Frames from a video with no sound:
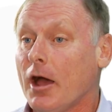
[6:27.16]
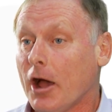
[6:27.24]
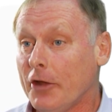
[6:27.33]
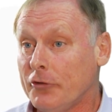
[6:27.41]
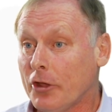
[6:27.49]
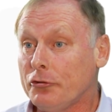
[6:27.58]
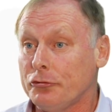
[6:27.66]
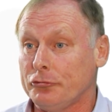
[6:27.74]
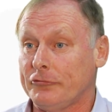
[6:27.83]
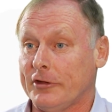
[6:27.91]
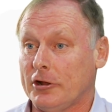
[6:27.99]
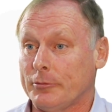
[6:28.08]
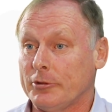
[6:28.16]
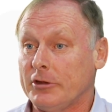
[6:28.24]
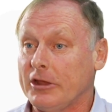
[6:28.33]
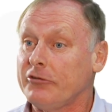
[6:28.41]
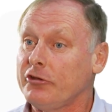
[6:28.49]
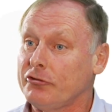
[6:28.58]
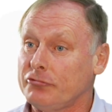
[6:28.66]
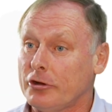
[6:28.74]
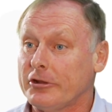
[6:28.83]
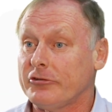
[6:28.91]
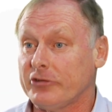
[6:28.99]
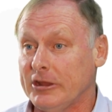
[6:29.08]
Another new development is the
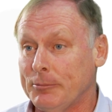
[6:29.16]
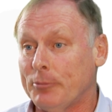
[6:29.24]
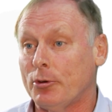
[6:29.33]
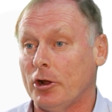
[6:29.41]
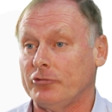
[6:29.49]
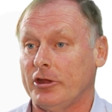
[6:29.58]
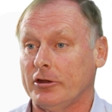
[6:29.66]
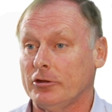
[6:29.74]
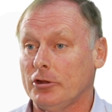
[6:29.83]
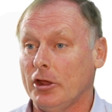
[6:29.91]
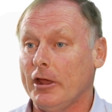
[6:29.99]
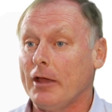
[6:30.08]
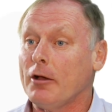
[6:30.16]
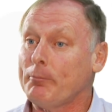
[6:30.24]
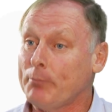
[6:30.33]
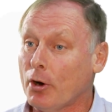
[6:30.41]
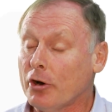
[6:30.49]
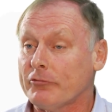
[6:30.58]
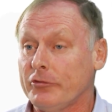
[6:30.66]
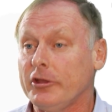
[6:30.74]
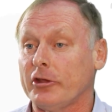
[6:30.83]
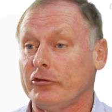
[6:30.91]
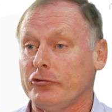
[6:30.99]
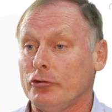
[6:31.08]
Australian SKIPA project. Part of
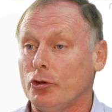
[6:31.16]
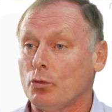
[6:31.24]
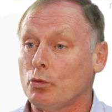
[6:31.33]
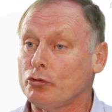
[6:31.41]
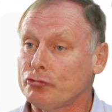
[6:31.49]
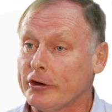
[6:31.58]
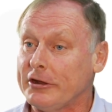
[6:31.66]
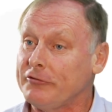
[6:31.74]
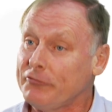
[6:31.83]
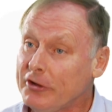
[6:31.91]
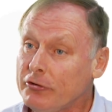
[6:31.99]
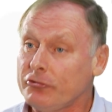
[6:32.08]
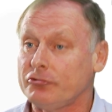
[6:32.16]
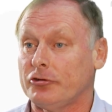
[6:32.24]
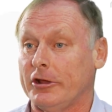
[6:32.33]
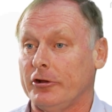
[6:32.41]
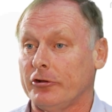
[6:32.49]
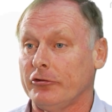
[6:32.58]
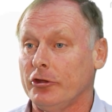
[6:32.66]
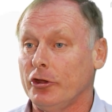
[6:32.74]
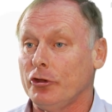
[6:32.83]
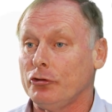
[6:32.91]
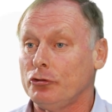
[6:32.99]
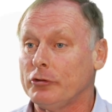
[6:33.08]
this will train fitness trainers
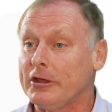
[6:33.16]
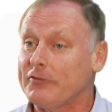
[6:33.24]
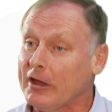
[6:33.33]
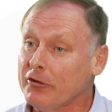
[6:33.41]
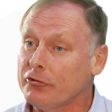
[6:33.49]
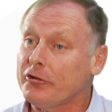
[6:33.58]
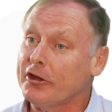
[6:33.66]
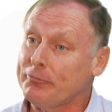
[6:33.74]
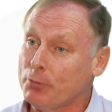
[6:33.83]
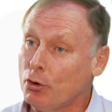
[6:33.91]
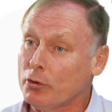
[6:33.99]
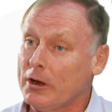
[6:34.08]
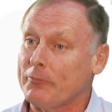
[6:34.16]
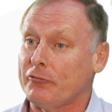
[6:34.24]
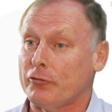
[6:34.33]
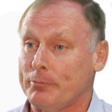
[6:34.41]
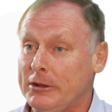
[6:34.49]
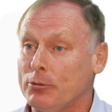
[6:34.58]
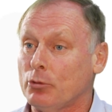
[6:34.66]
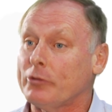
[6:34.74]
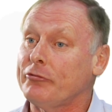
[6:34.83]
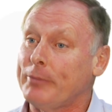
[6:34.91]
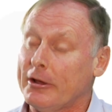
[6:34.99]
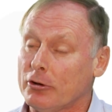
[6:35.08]
to give exercise programs for people with
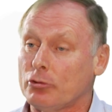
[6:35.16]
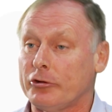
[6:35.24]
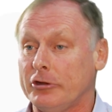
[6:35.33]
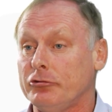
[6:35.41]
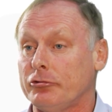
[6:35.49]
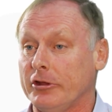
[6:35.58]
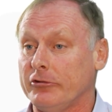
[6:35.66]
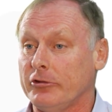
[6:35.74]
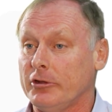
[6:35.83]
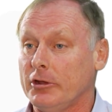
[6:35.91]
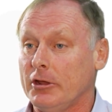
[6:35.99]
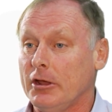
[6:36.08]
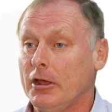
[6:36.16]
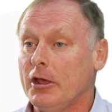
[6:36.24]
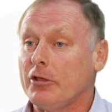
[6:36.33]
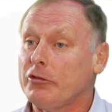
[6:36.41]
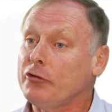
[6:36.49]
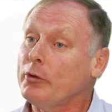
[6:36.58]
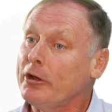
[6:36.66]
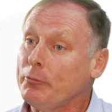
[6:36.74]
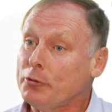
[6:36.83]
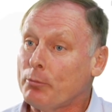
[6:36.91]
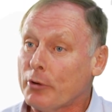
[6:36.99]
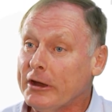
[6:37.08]
spinal cord injuries. This will help
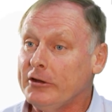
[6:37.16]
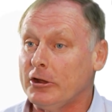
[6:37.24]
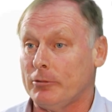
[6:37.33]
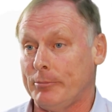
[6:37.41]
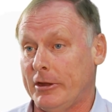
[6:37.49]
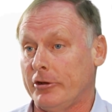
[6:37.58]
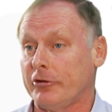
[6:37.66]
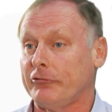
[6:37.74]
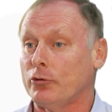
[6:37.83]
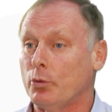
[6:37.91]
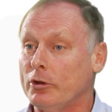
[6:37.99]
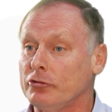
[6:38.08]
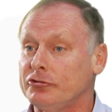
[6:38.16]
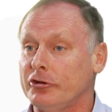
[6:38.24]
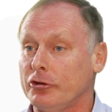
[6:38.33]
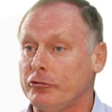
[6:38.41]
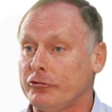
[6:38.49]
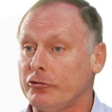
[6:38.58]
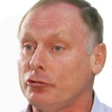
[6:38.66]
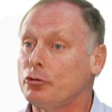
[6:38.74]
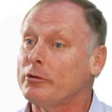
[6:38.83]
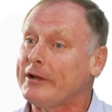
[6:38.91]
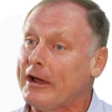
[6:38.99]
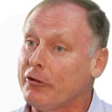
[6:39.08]
to break down barriers for wheelchair users
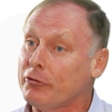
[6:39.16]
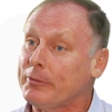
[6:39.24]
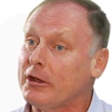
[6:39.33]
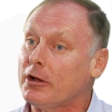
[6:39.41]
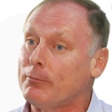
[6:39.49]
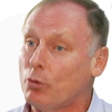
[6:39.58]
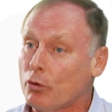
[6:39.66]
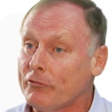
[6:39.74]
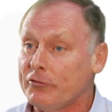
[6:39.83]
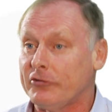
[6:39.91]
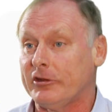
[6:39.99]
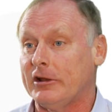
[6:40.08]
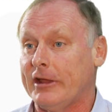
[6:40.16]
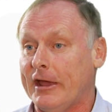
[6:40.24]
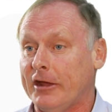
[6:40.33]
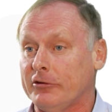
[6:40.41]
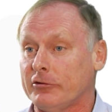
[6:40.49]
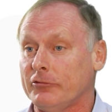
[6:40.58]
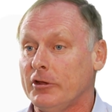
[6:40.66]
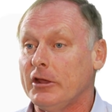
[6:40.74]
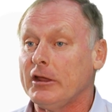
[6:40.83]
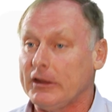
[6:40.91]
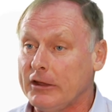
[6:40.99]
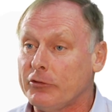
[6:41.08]
to allow them to become more physically active
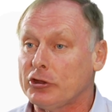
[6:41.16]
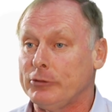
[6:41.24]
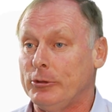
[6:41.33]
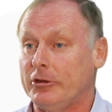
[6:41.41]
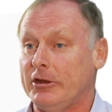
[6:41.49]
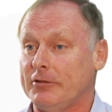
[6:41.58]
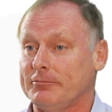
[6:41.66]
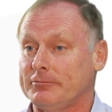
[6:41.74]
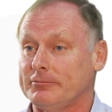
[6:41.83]
in the community.